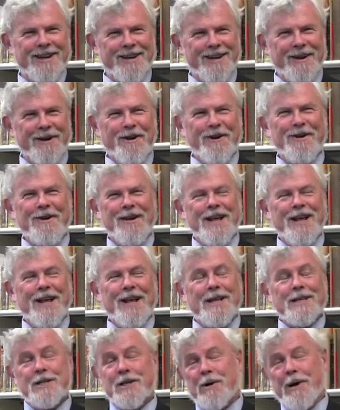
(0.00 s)
You know? Mm.
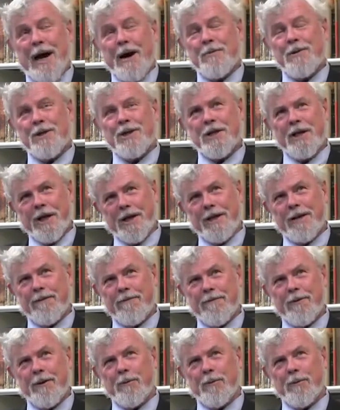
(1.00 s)
So I would say if